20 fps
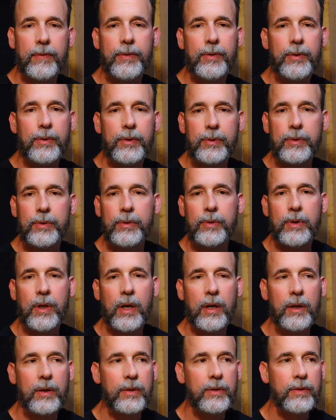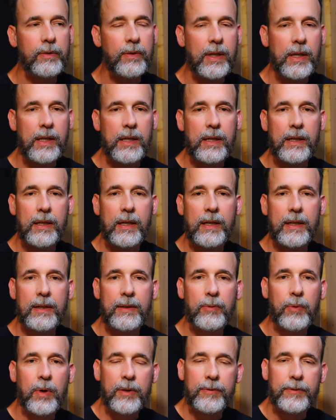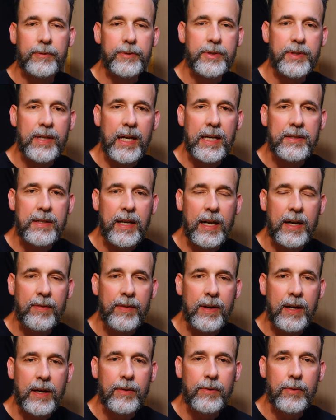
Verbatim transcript: through all the uh, wonderful states down there,